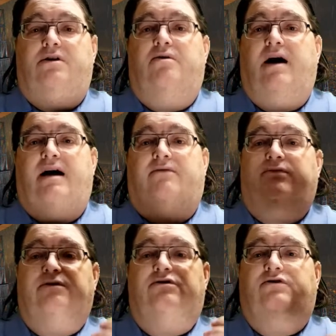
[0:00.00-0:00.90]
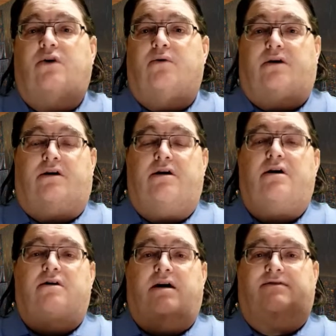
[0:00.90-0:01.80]
you have soak.
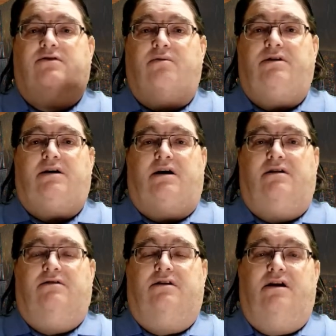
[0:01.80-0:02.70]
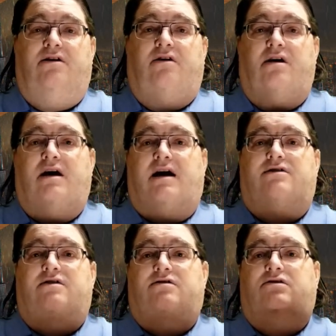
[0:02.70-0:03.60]
You have soak dice, and you're going to
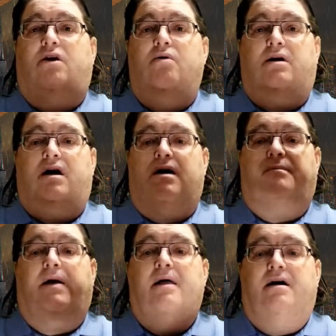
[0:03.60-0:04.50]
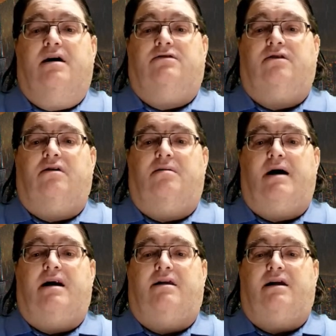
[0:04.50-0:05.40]
actually soak up a certain
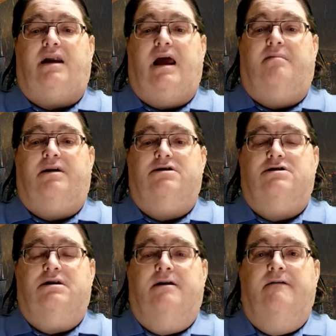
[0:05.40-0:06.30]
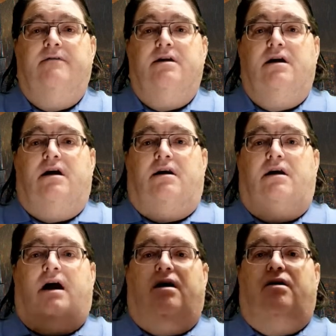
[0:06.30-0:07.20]
amount of the damage.
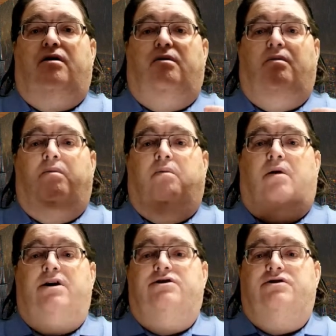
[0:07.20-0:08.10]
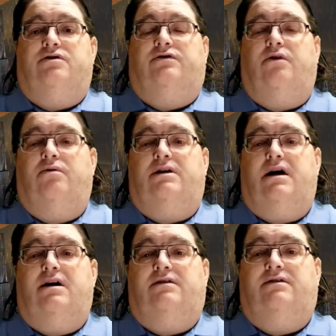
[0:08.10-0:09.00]
Now, what is your soak
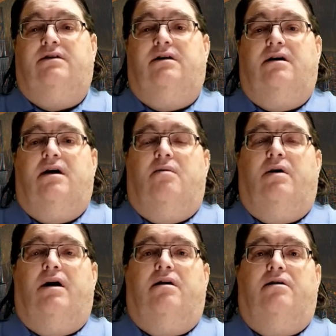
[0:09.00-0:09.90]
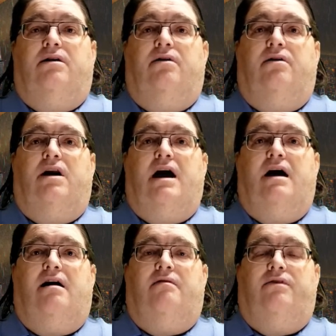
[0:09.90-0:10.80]
dice? Well, you're going to
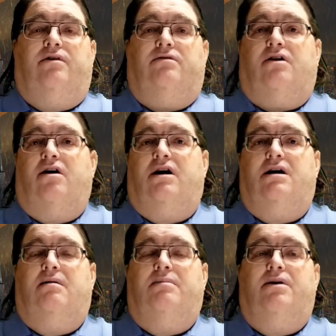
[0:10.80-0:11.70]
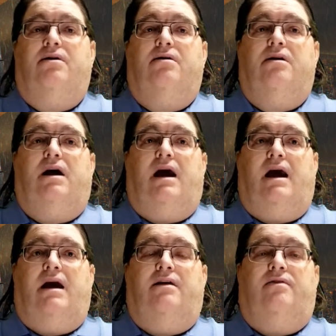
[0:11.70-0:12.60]
have your target number,
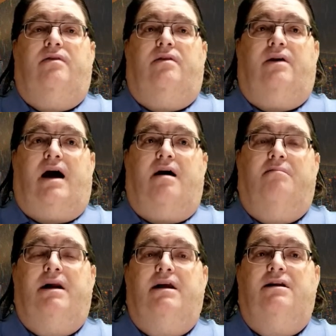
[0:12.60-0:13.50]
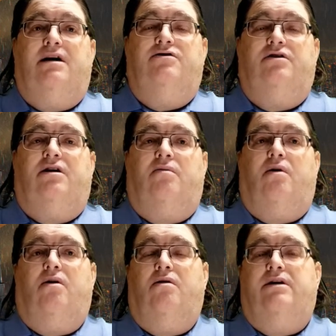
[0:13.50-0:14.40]
and how many dice you're going to
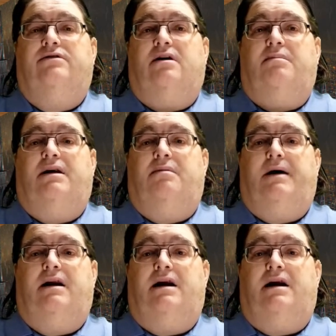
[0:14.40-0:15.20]
roll is going to be dependent